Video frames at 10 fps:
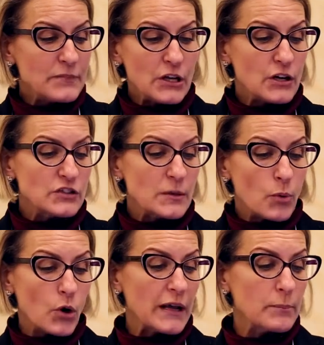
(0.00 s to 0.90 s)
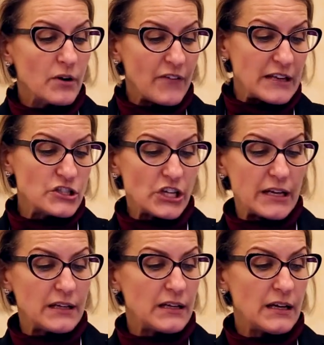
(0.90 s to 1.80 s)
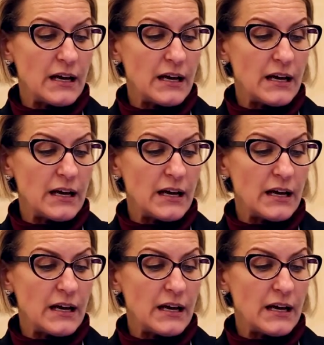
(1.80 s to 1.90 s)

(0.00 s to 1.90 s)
You know, supporting prevention,